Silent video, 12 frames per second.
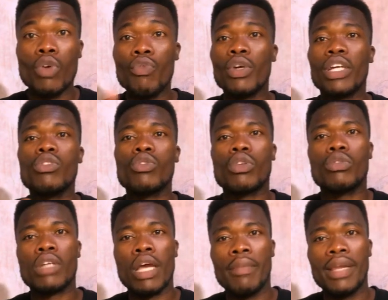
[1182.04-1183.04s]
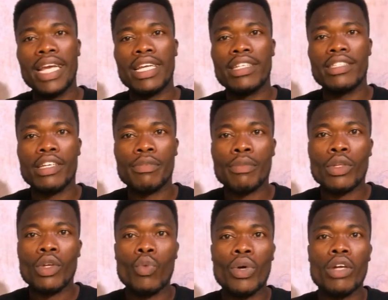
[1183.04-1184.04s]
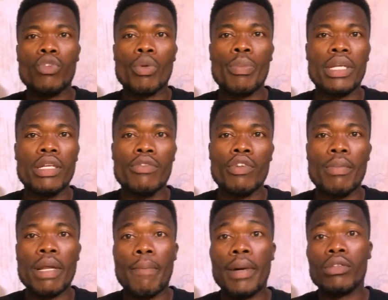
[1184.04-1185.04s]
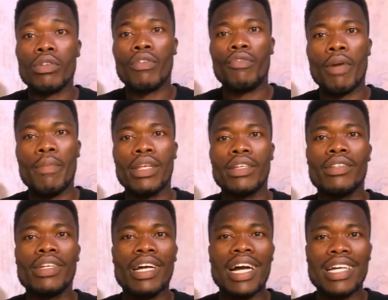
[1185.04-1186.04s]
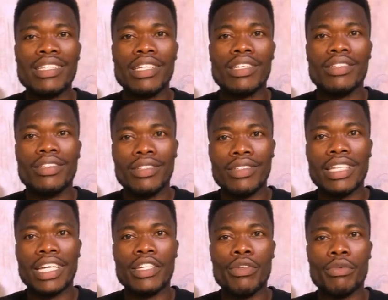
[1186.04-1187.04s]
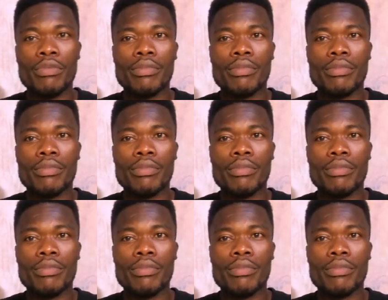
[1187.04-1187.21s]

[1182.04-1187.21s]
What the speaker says: Don't forget to subscribe, like and share. When I drop any video, be a part of the family. I say thank you.